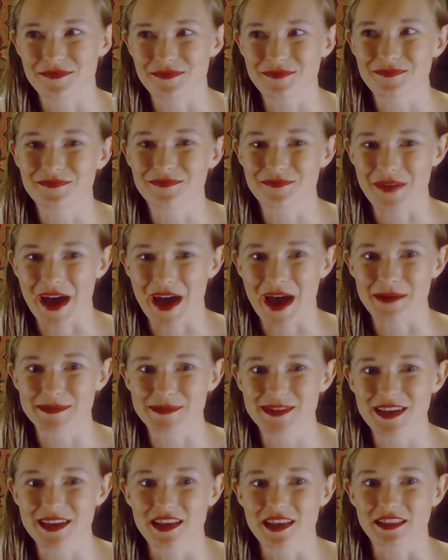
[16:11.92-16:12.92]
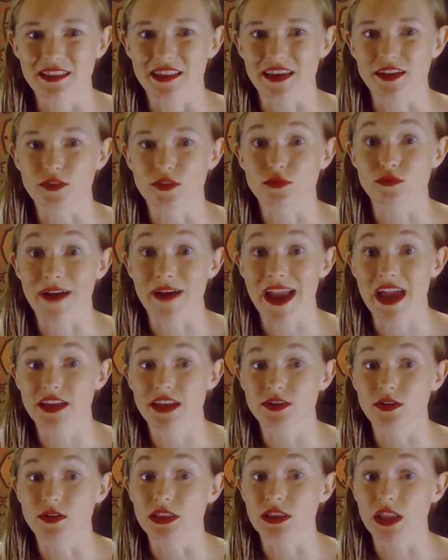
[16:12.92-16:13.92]
perhaps like
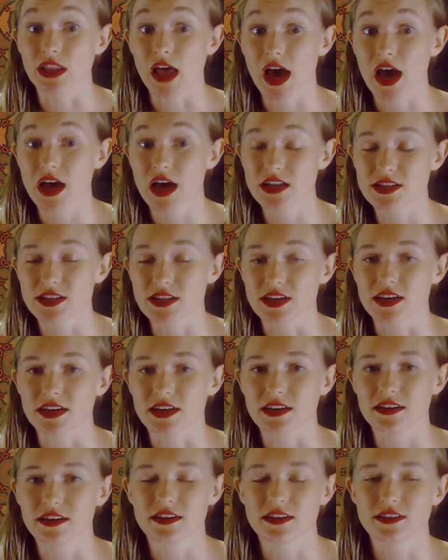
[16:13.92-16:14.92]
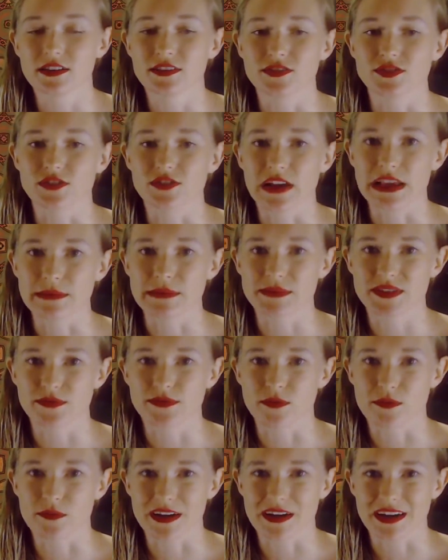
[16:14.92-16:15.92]
grander or larger dreams
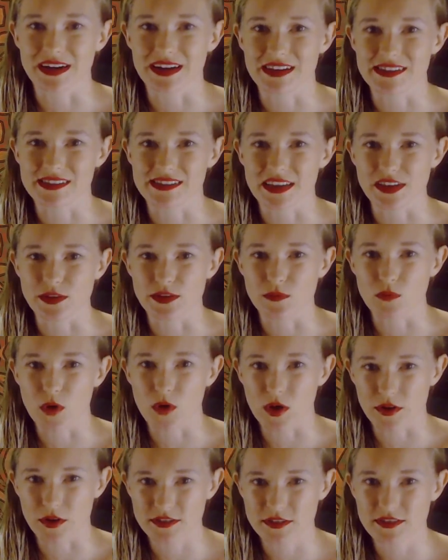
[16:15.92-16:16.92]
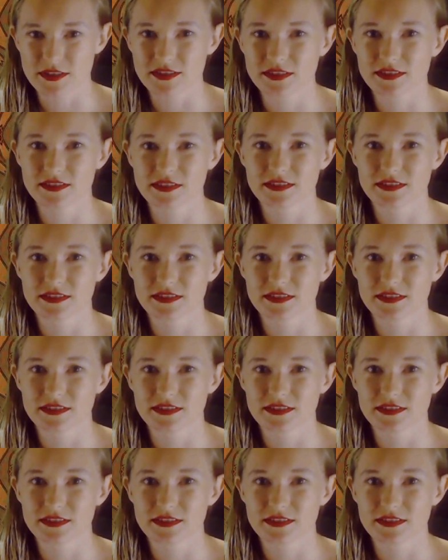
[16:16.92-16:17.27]
for what it is that you want.